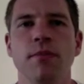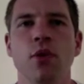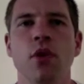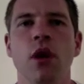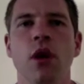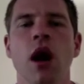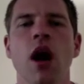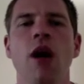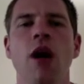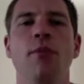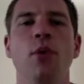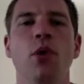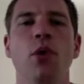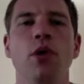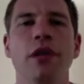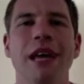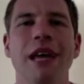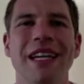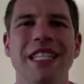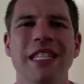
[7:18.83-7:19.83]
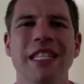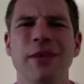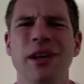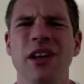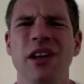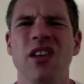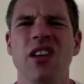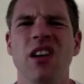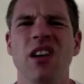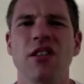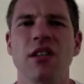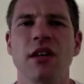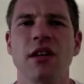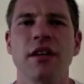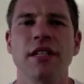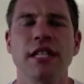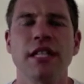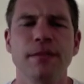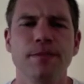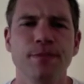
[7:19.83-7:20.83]
hard-boiled eggs, something along those
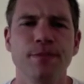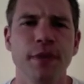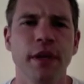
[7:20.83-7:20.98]
lines.